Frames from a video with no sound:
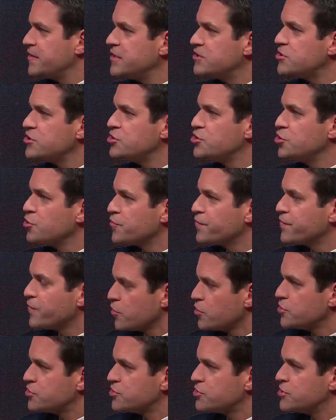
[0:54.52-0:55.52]
This is your
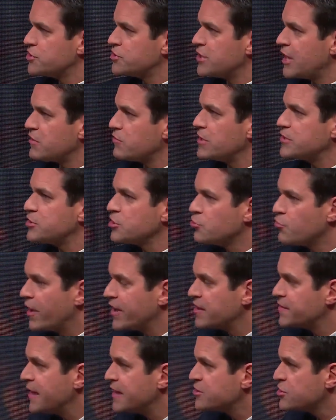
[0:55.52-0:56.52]
first directing
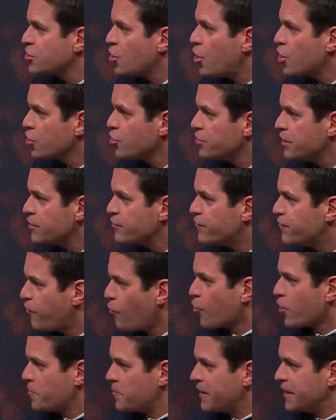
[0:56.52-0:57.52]
credit that's longer than
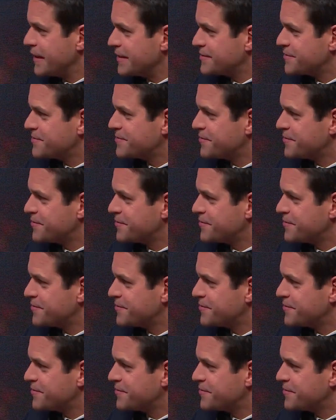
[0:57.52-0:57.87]
4 minutes.